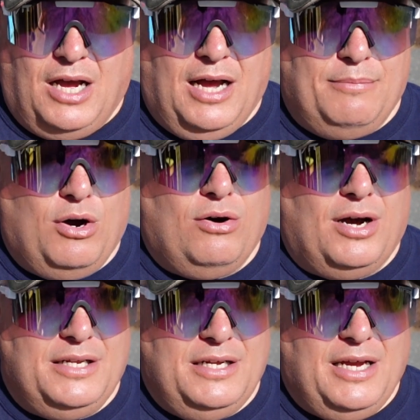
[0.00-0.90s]
Oh,
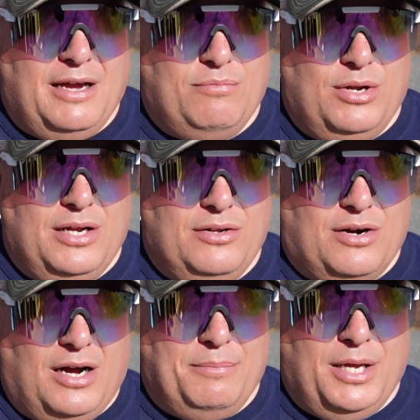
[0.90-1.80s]
I did have one other
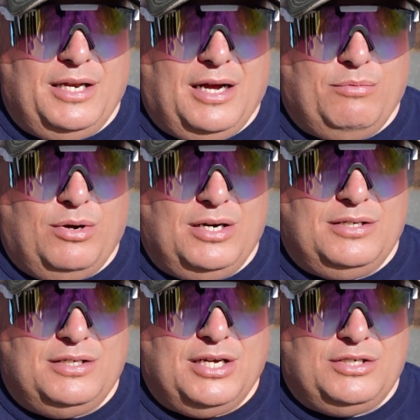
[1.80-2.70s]
comment I wanted
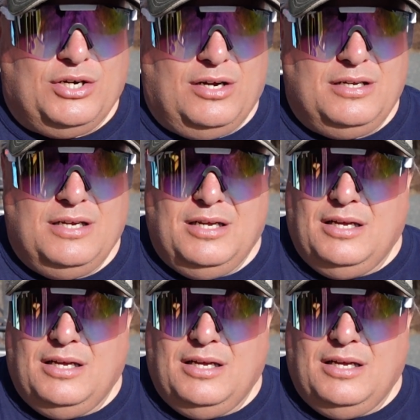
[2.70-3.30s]
to touch on.